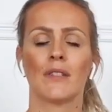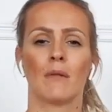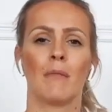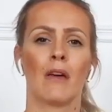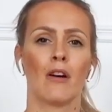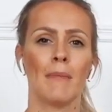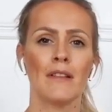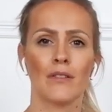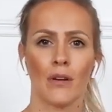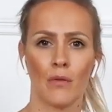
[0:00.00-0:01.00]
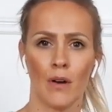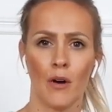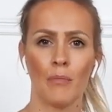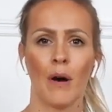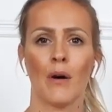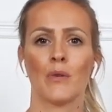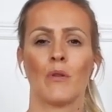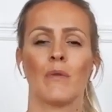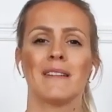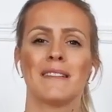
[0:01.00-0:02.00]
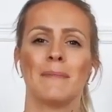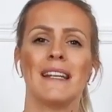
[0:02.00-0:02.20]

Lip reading: So when we come into crow pose, we want to be